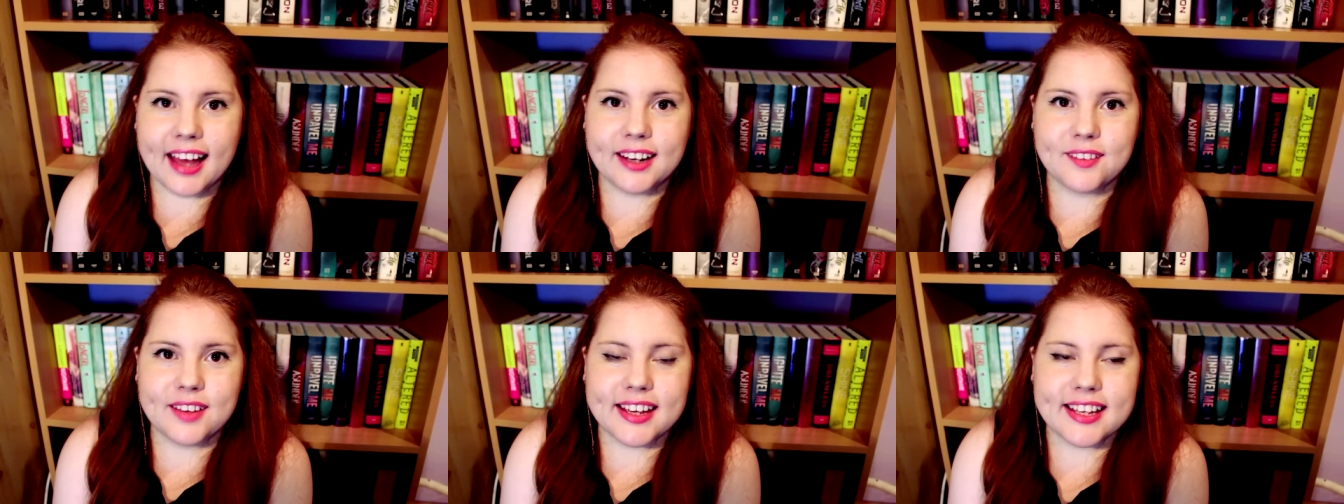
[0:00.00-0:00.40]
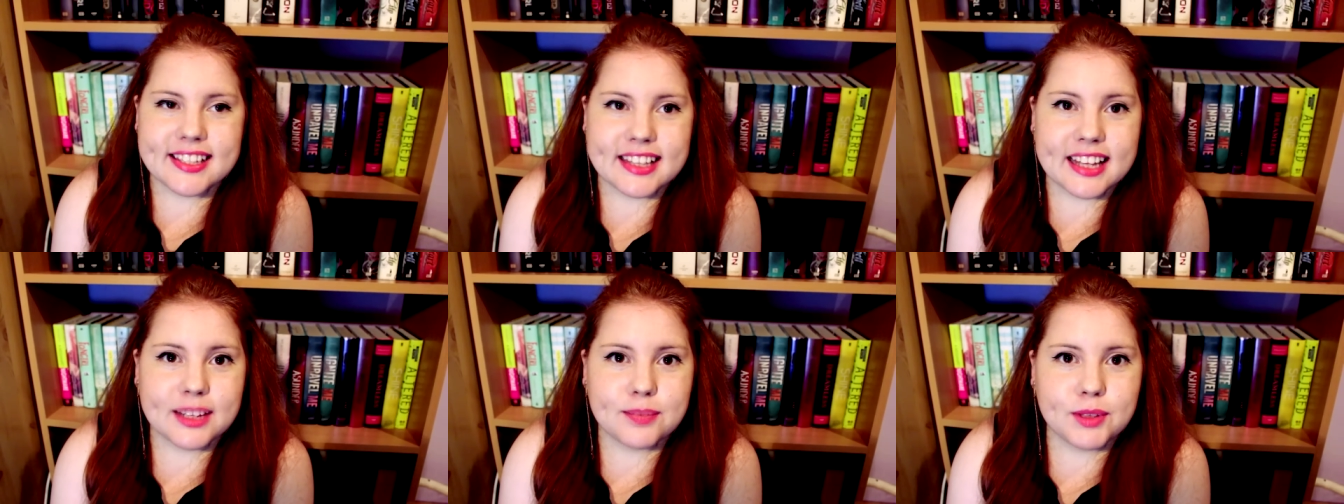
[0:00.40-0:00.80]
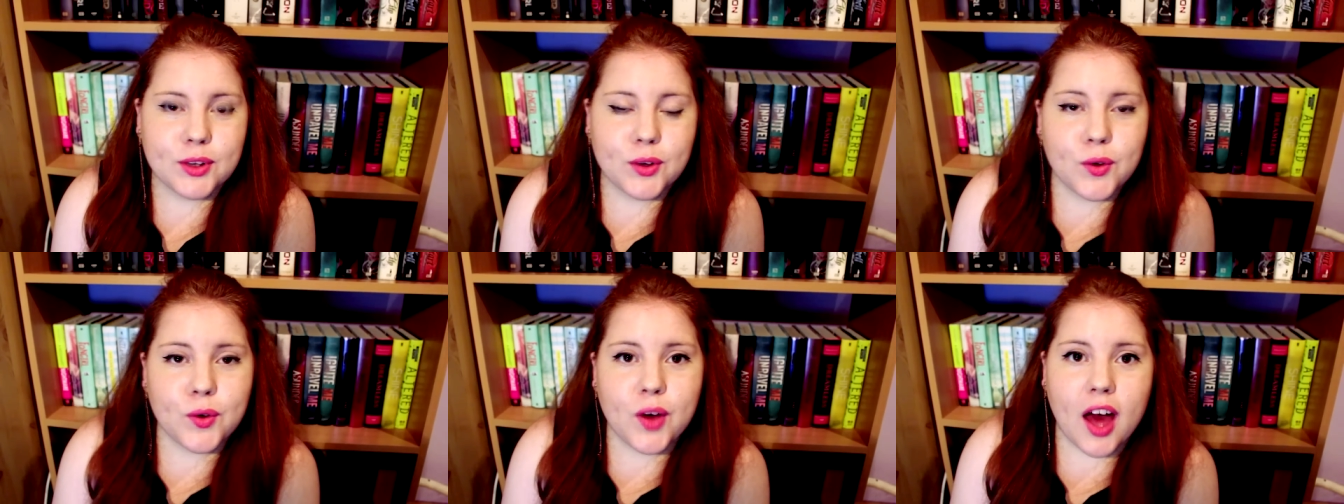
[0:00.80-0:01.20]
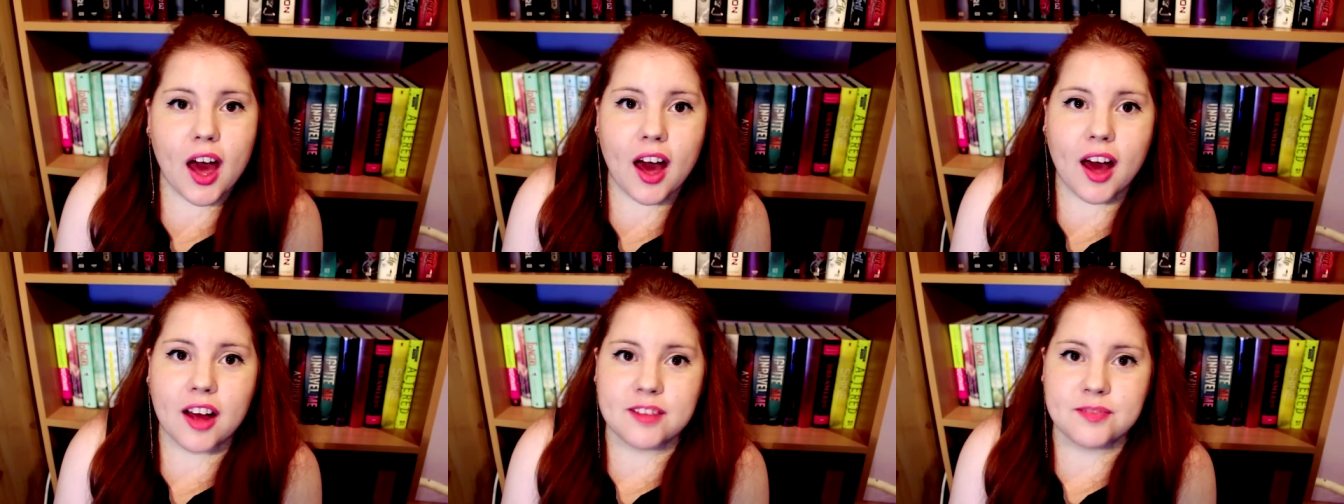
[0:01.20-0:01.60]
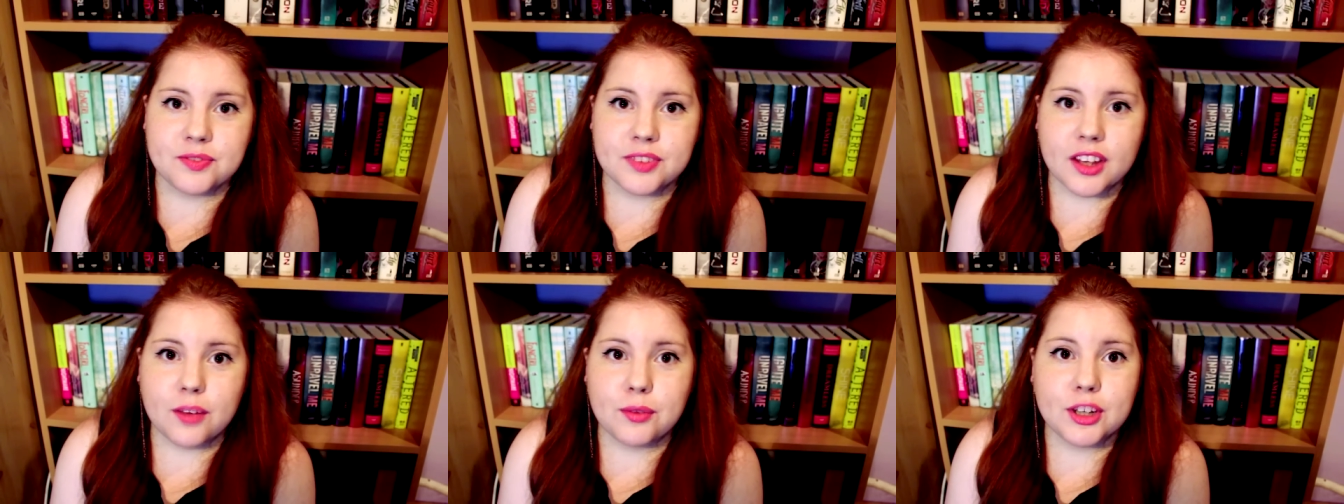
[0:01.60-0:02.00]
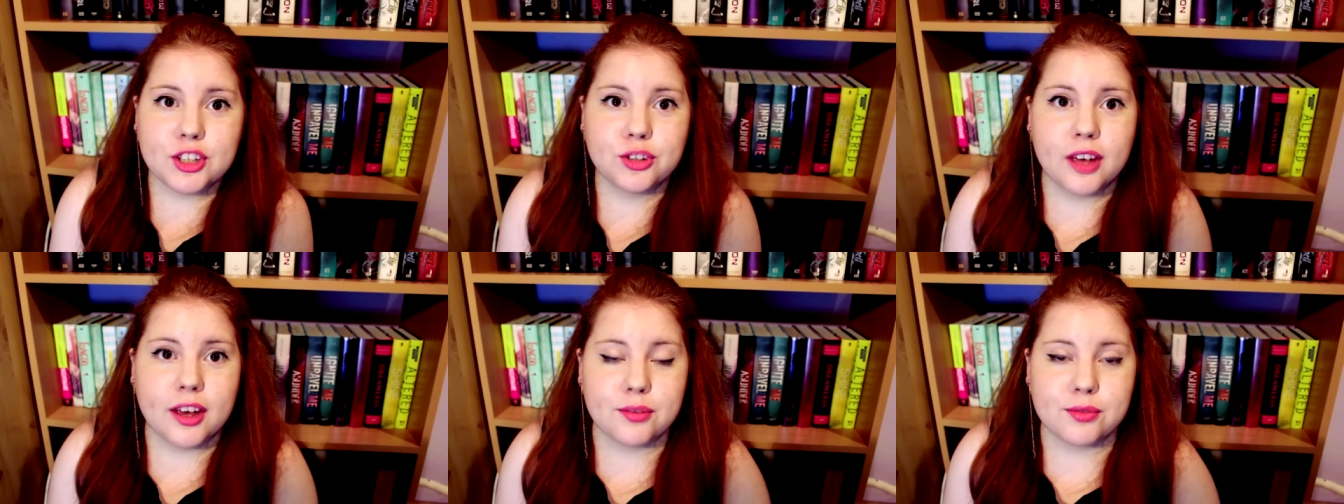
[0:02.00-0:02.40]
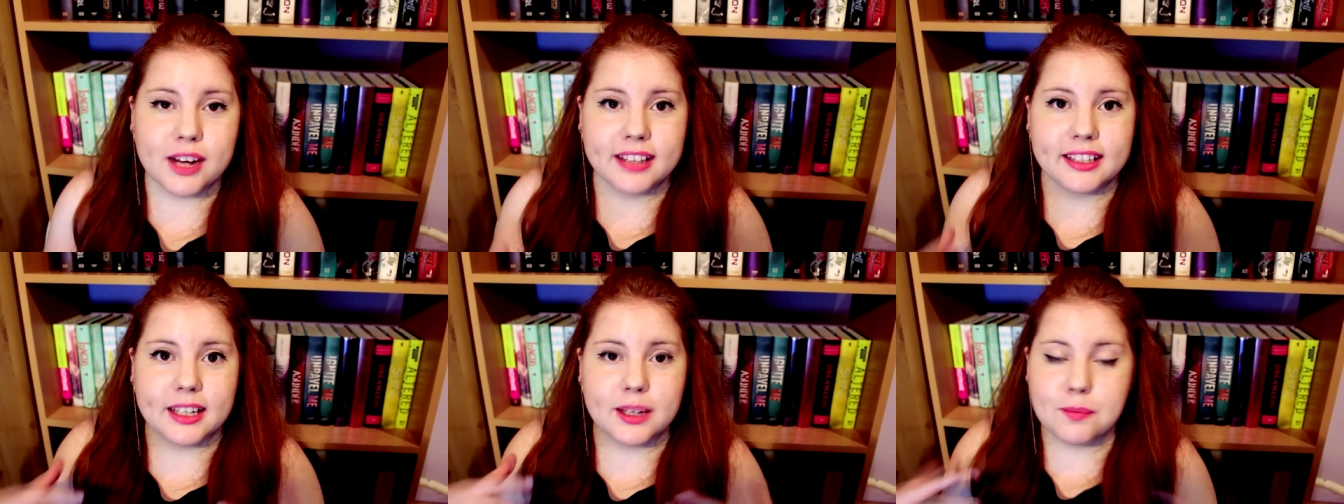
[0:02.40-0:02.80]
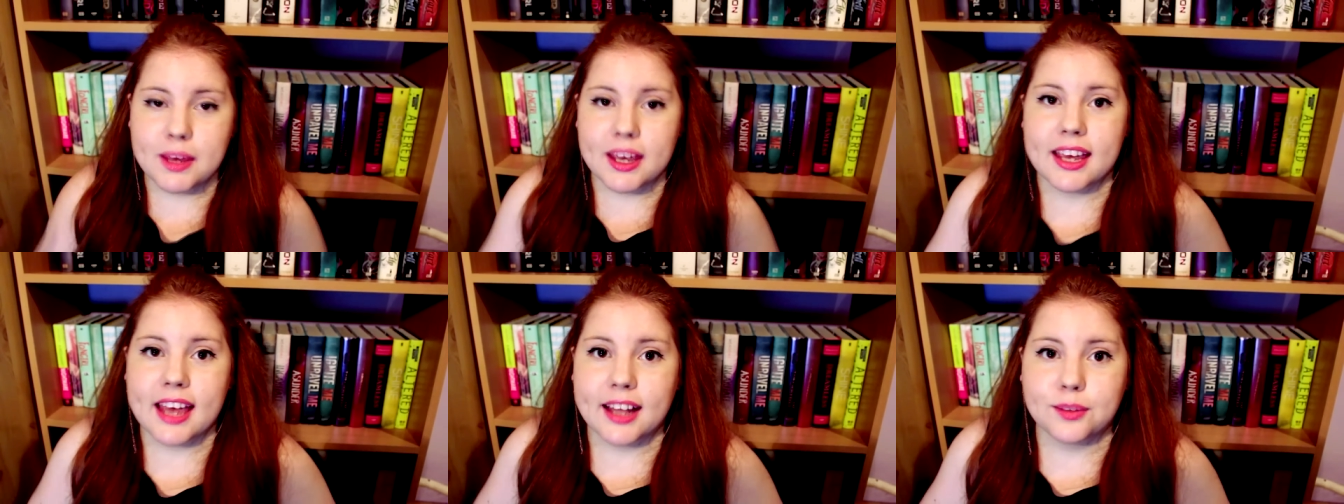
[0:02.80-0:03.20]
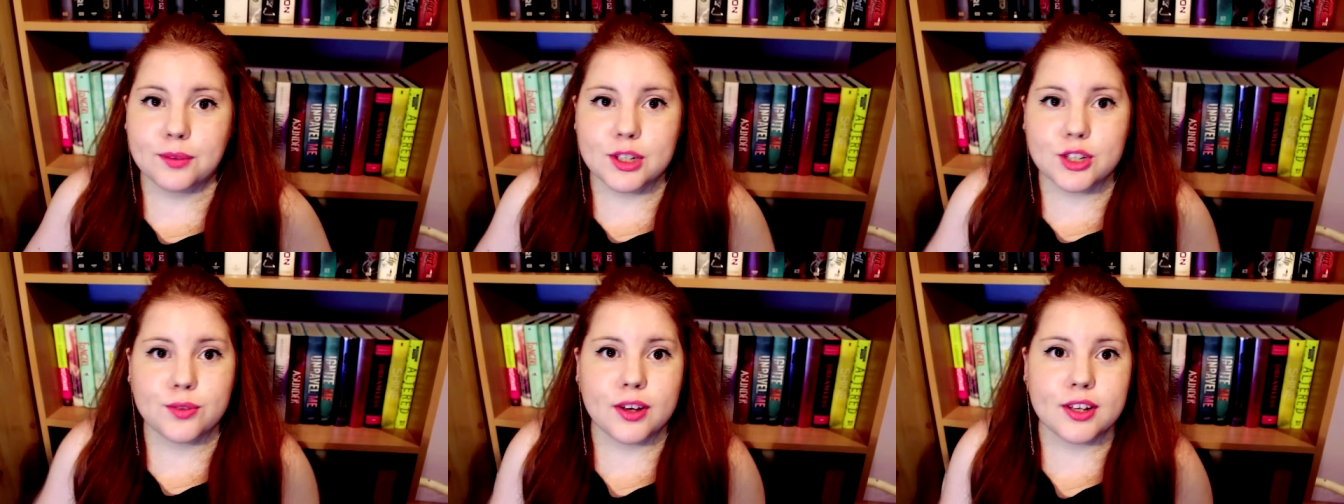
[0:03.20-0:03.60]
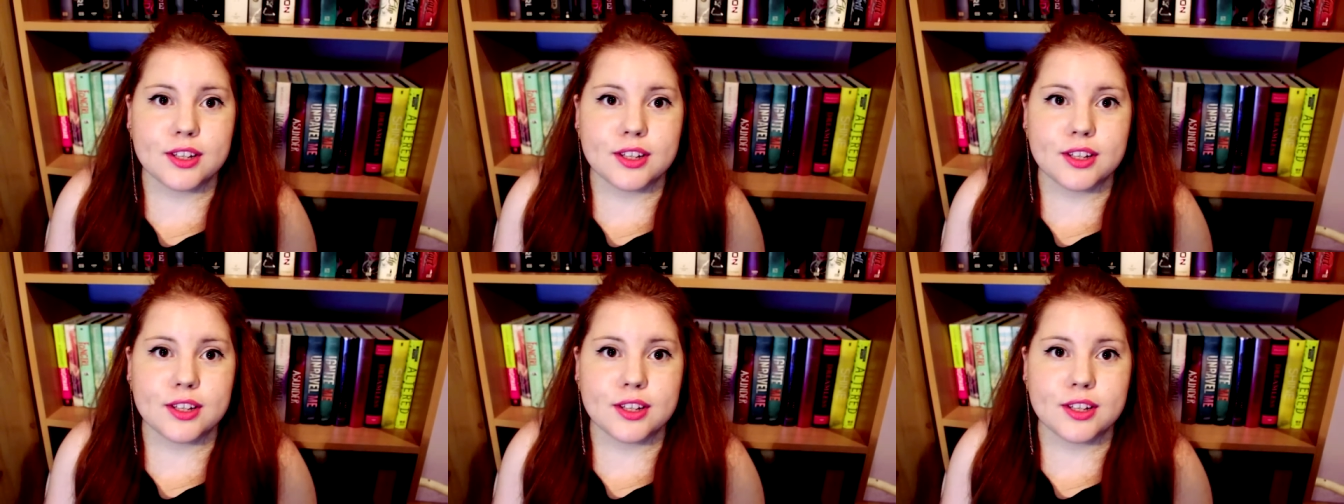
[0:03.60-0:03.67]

Anyways, let me know what you have read in May and which